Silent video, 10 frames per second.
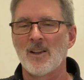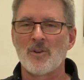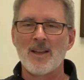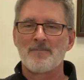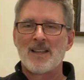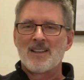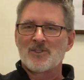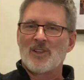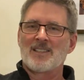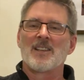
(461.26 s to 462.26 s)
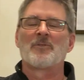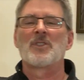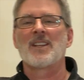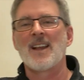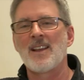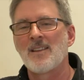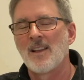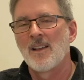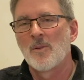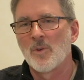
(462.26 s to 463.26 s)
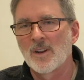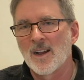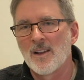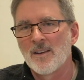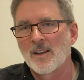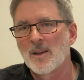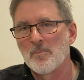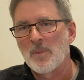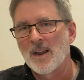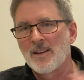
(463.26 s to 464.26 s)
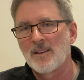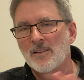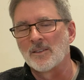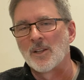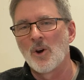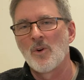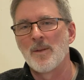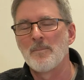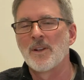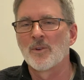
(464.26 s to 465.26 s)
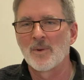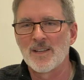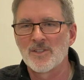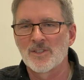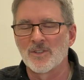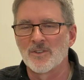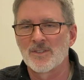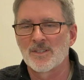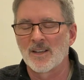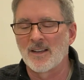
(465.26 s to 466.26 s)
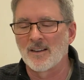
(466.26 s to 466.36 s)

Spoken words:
Okay, so that's it for today. Work on combining low and middle registers,